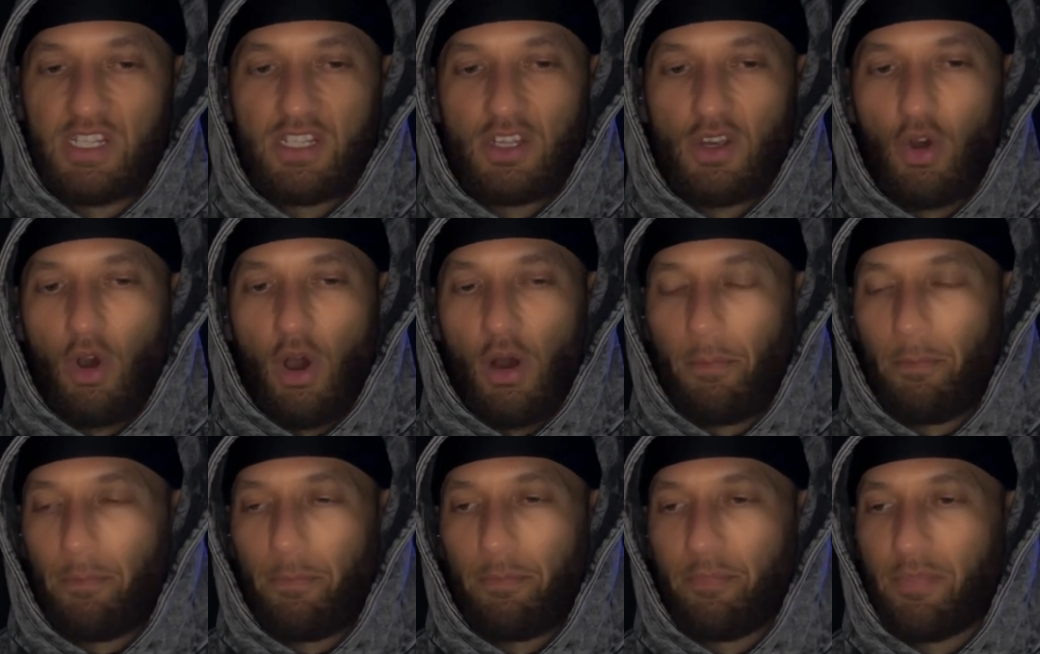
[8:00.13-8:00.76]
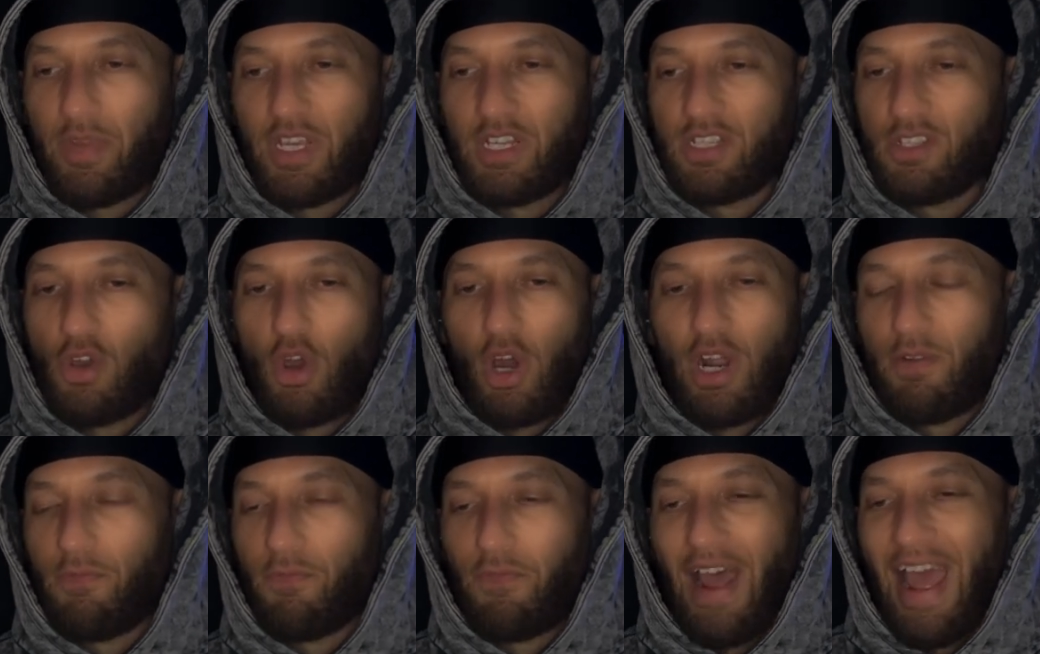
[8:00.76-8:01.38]
gone
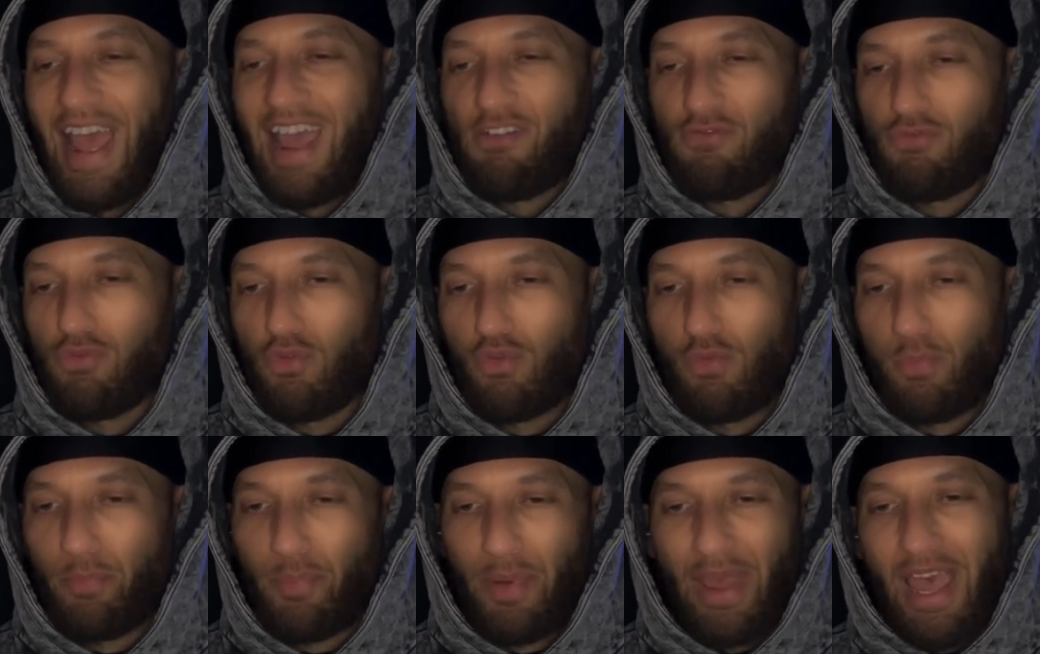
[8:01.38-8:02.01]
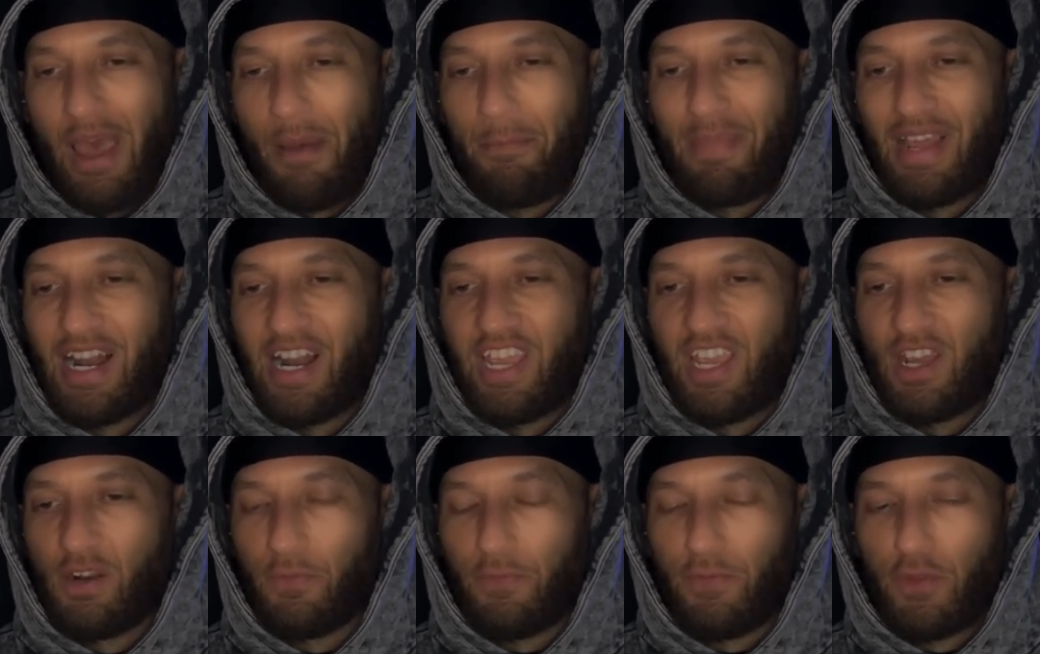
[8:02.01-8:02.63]
viral, bare
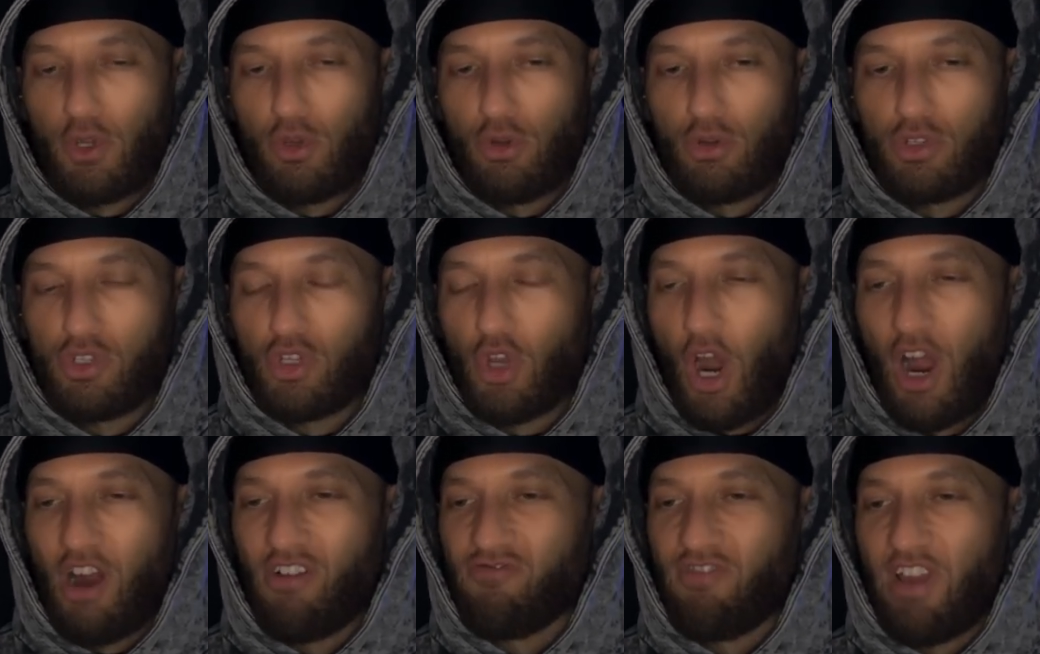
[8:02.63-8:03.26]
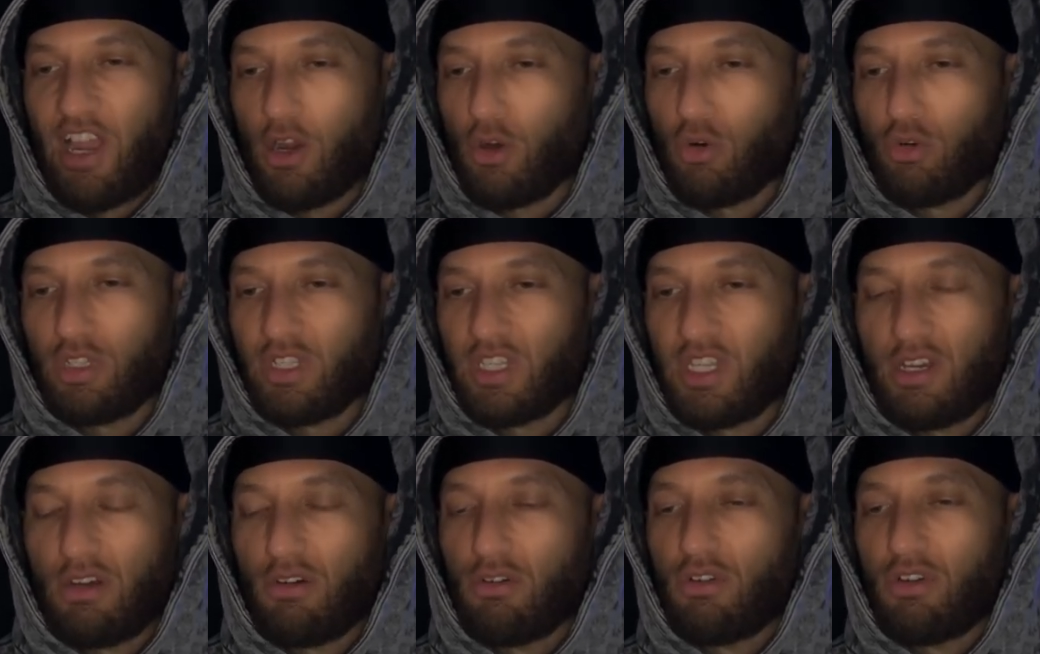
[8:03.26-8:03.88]
million views, got a record
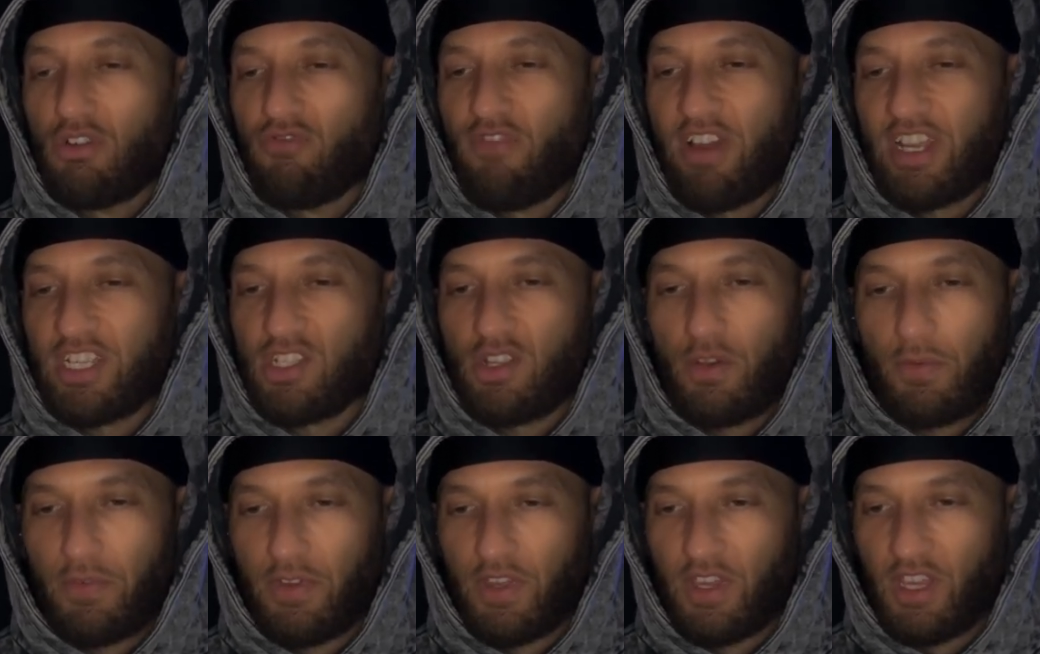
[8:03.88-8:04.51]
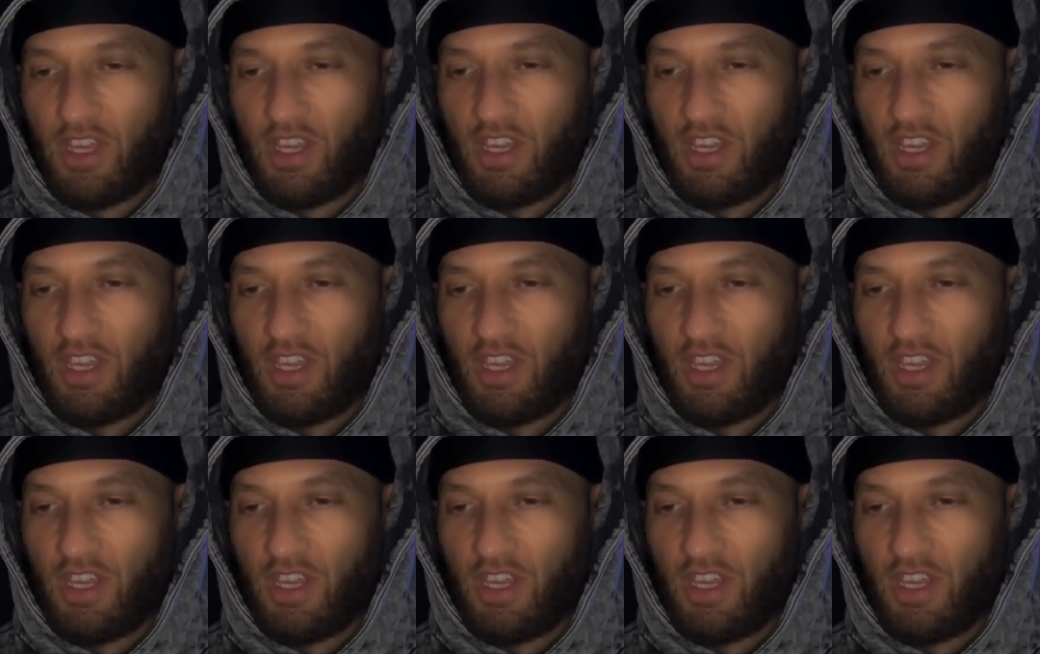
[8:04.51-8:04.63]
deal, the rest of it.